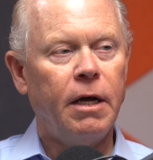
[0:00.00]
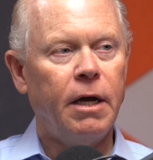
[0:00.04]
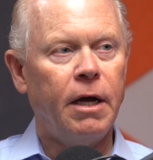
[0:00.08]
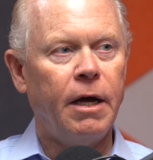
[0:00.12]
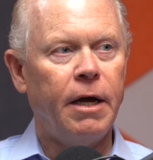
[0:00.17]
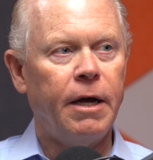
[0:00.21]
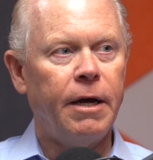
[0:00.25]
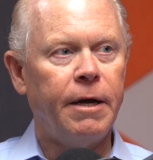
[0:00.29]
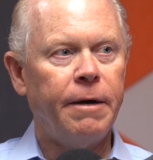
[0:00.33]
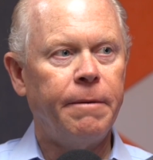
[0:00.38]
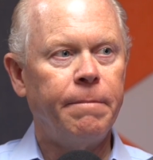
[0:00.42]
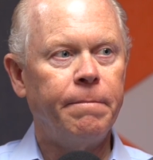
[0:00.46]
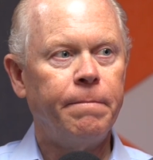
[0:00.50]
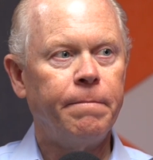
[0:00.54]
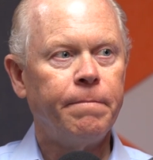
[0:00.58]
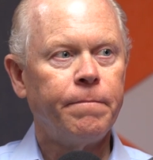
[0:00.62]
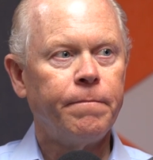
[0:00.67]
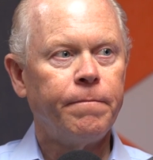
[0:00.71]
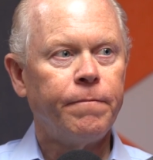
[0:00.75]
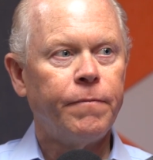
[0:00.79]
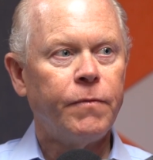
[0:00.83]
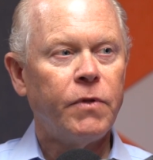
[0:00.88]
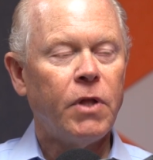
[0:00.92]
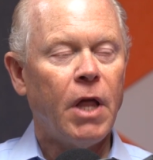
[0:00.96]

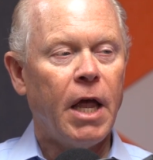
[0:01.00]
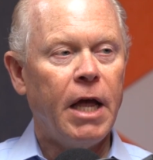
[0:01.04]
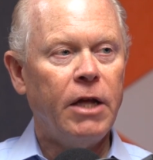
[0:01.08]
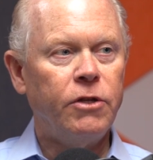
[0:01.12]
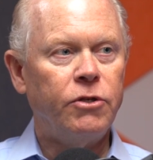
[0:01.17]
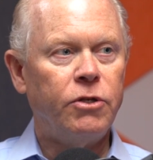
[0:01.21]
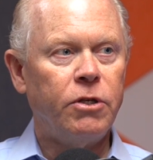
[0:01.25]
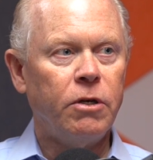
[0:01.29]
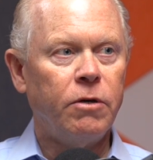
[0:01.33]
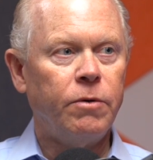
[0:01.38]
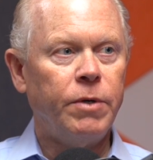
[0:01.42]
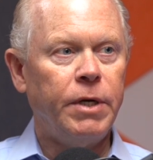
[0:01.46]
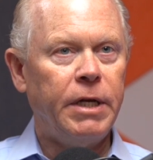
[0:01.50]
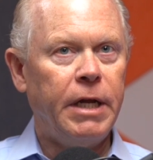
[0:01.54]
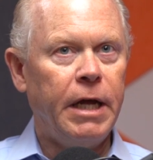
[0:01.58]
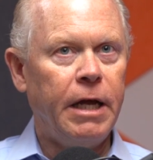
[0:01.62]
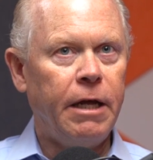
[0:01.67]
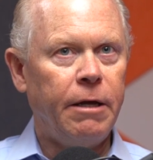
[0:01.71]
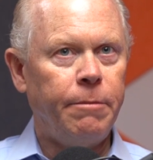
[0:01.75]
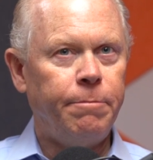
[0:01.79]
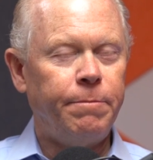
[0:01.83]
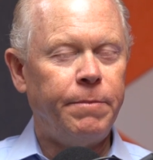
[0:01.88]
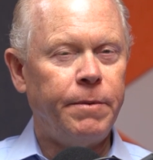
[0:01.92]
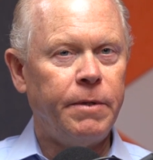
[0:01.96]
And so it
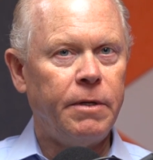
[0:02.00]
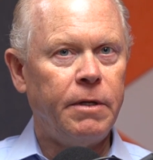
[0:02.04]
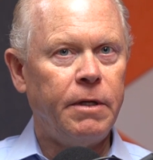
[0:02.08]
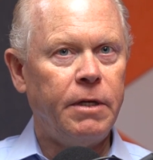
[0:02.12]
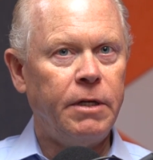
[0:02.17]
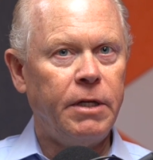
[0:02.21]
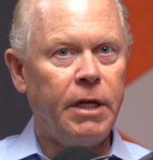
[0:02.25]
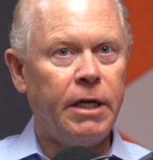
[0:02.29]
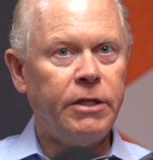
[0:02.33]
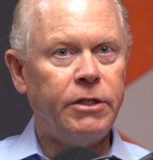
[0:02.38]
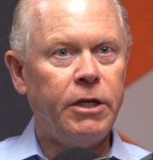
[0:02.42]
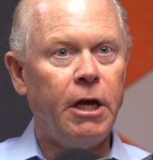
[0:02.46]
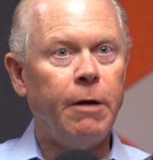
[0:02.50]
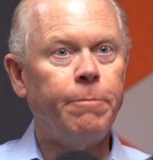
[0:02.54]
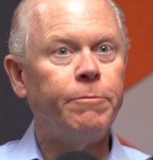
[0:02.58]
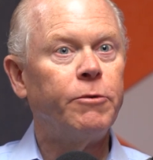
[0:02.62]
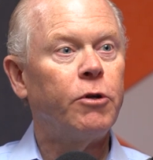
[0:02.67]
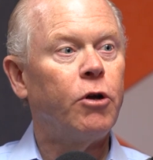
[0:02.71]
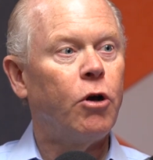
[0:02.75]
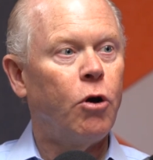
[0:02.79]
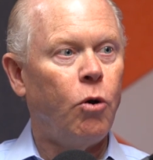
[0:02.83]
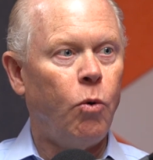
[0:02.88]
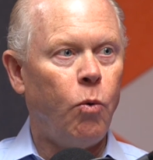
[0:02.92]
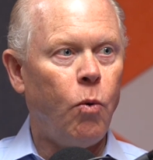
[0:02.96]
has
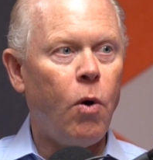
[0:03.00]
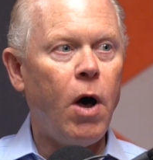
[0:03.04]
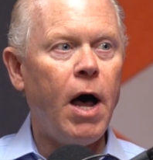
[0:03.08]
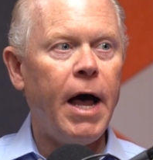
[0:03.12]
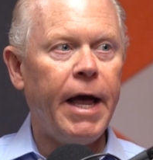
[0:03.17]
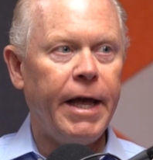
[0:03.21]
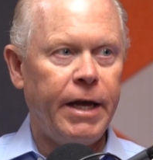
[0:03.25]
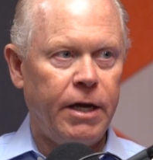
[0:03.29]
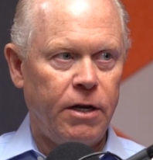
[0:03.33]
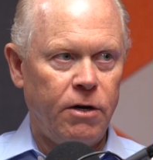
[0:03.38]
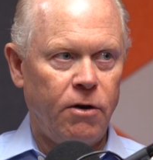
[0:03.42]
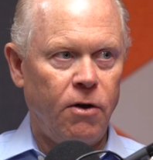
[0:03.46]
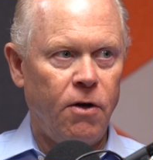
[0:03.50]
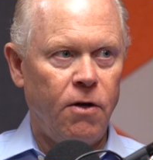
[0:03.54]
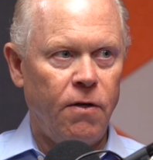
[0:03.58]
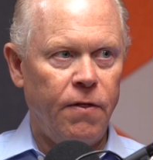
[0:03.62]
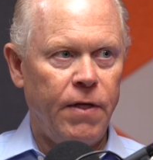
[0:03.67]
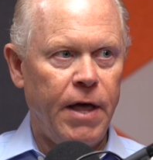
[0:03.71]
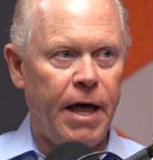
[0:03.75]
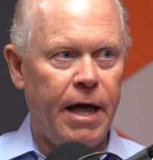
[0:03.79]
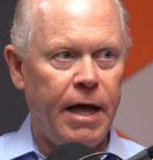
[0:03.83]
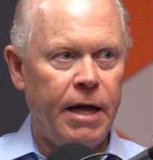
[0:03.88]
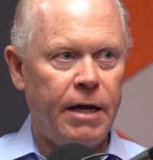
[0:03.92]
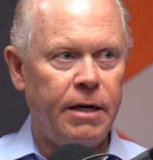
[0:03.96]
helped quiet all
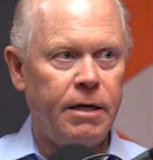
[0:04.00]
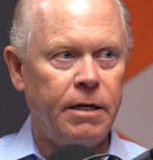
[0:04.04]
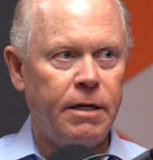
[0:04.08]
that.